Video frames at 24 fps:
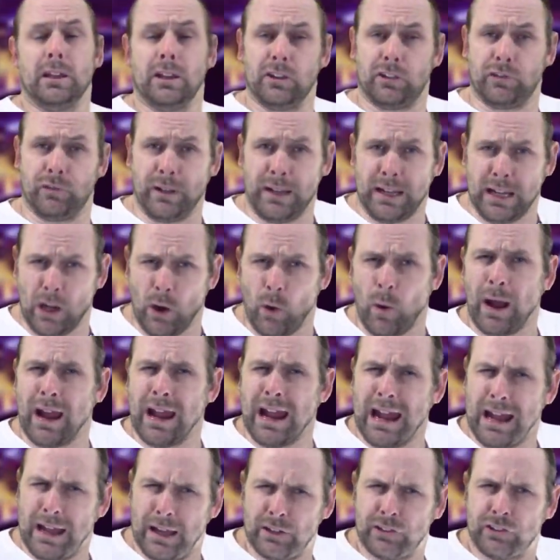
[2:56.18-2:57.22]
of this video, I
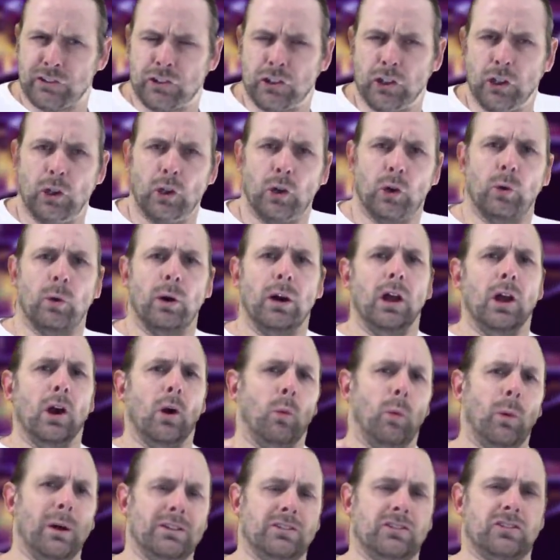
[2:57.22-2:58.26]
asked you,
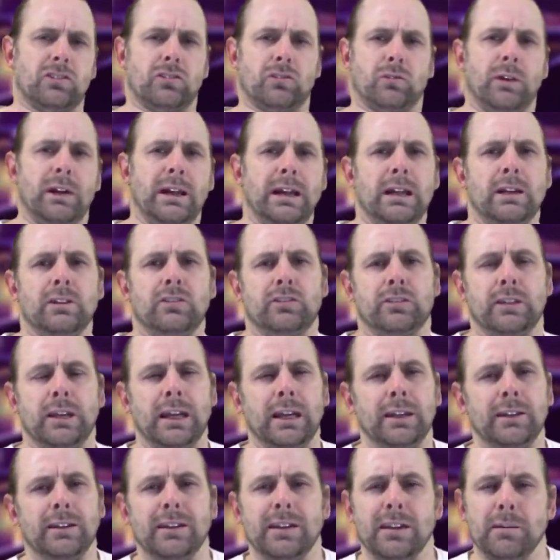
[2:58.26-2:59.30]
what strange
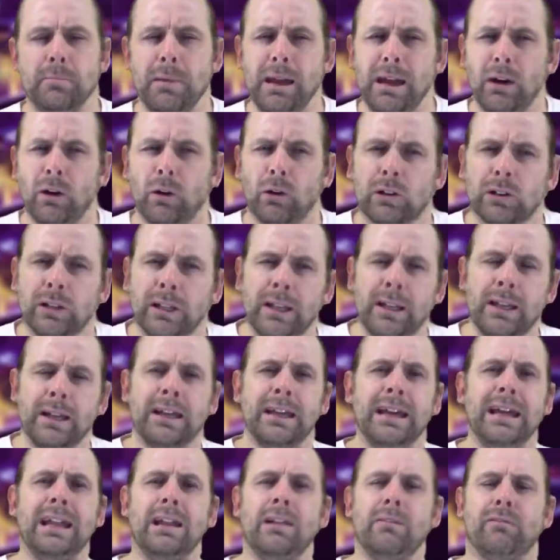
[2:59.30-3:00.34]
thing did the Mayo Clinic
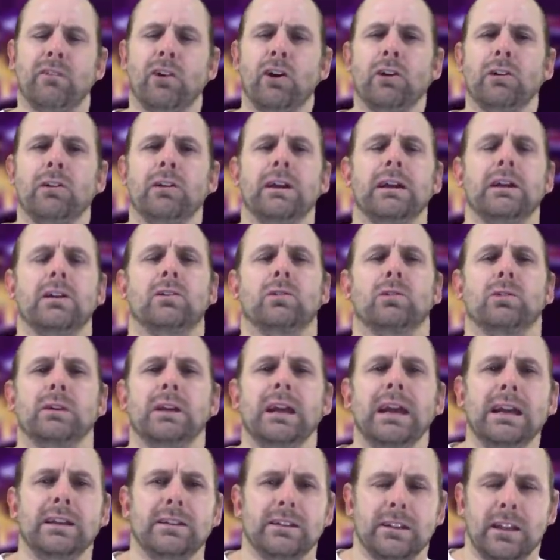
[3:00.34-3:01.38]
inadvertently
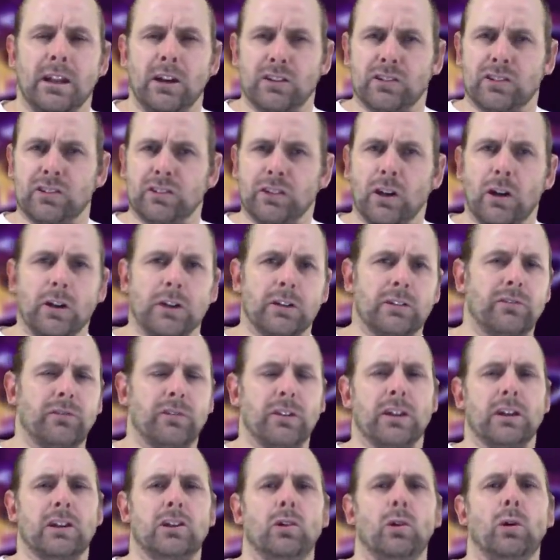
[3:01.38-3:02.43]
create in their search
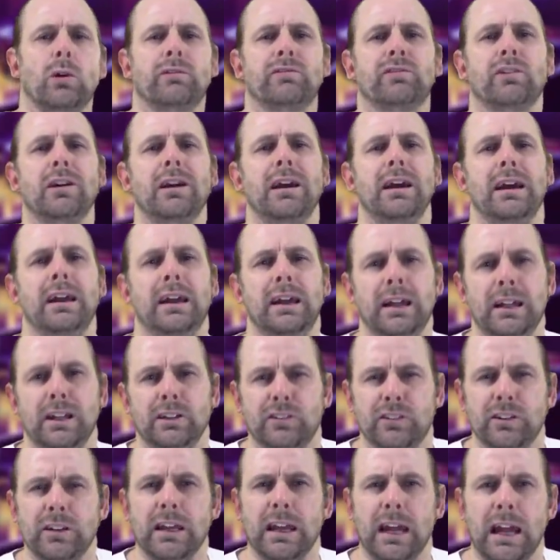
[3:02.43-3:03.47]
for the cure for
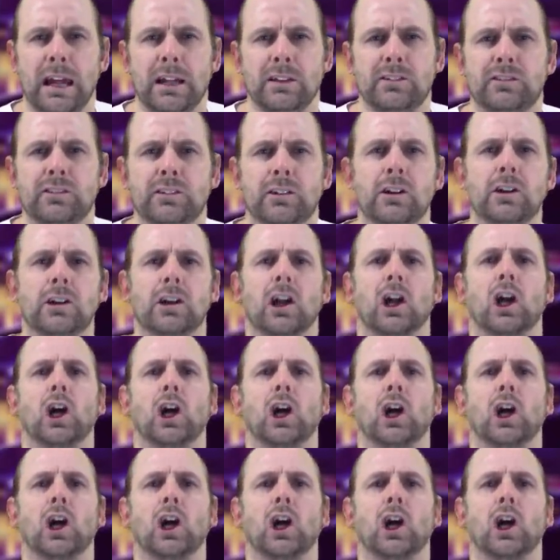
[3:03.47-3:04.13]
AIDS? The answer,